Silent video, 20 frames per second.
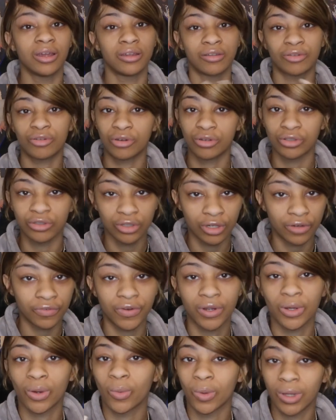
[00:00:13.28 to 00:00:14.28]
You know his
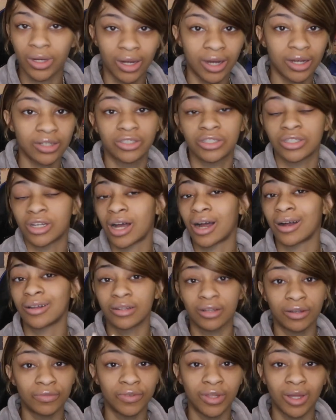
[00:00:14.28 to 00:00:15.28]
girlfriend, Queen Naija. I
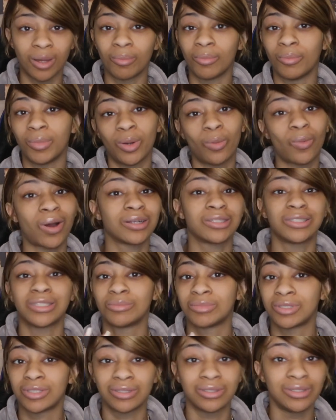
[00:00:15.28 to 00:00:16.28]
love them. Been watching
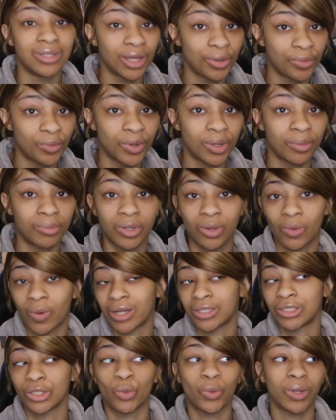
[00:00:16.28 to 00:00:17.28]
them since day one. Been
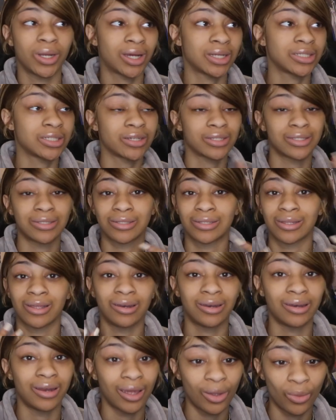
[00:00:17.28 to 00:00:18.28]
watching Queen Naija since
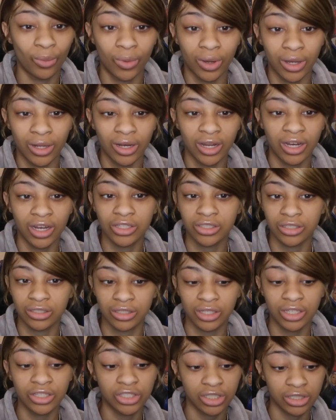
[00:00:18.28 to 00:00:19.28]
day one. And
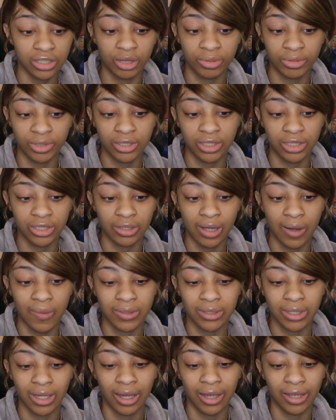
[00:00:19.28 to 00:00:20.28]
he just uploaded, so I
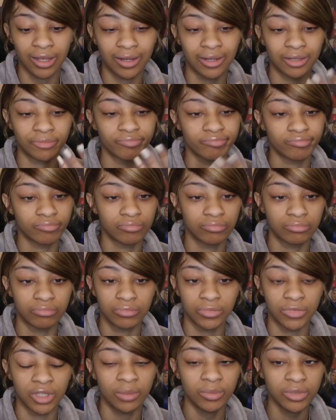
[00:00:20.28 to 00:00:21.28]
was like,
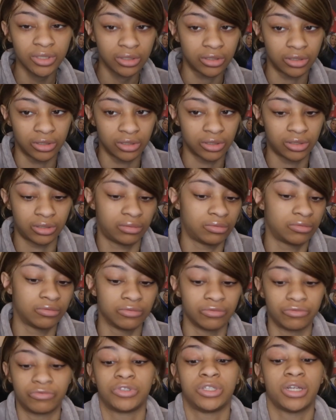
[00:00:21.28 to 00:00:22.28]
let me just
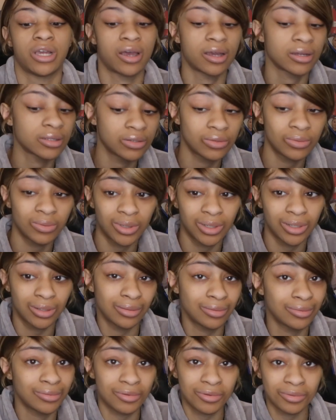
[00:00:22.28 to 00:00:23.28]
react to
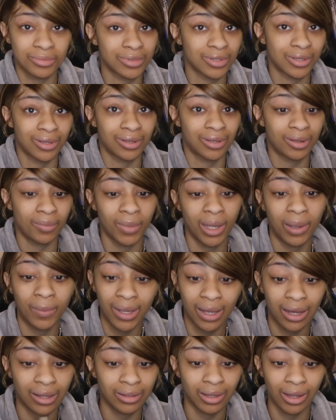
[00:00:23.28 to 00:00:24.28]
it. You know what I'm saying?
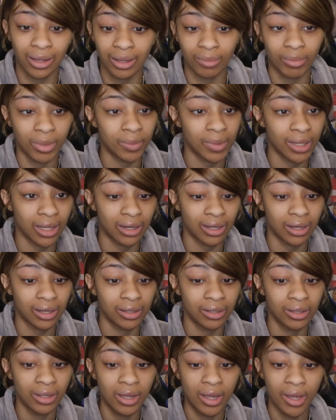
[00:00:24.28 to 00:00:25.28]
Maybe I like it, maybe I
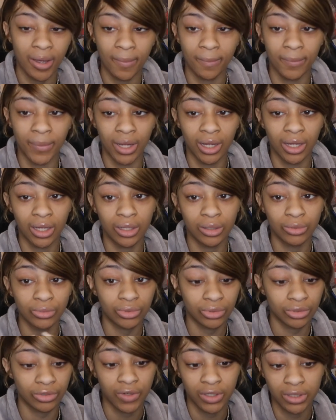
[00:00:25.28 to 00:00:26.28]
not. But
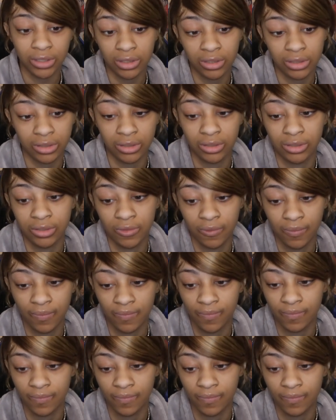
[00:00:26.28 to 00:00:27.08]
we're gonna write to this.